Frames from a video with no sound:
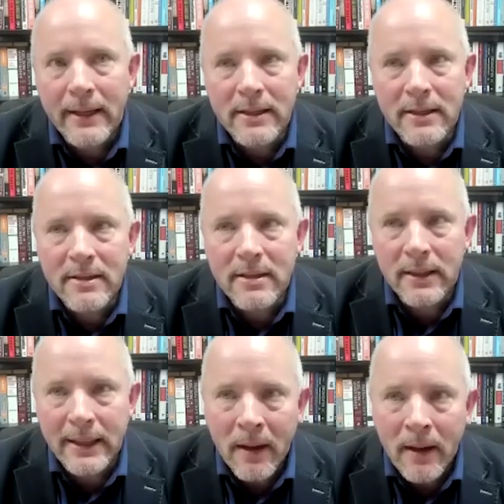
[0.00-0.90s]
it
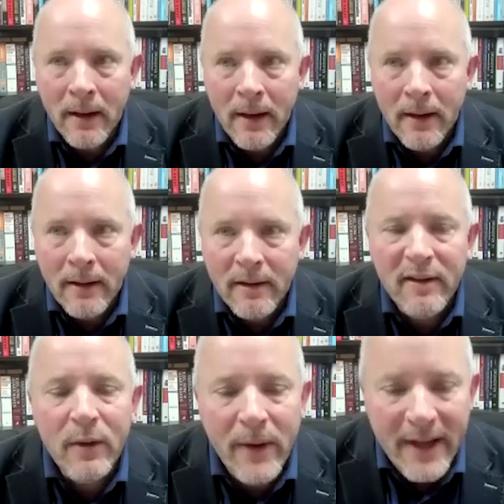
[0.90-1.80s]

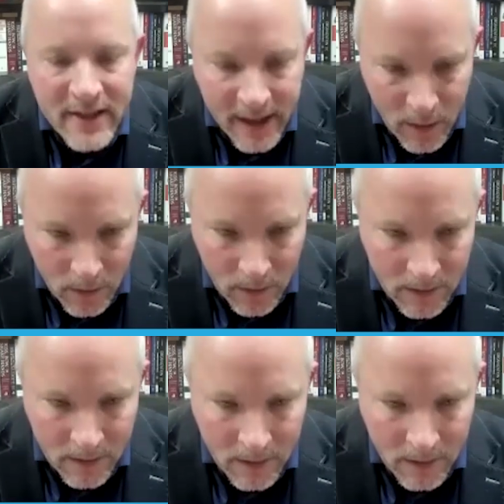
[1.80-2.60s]
theoretical.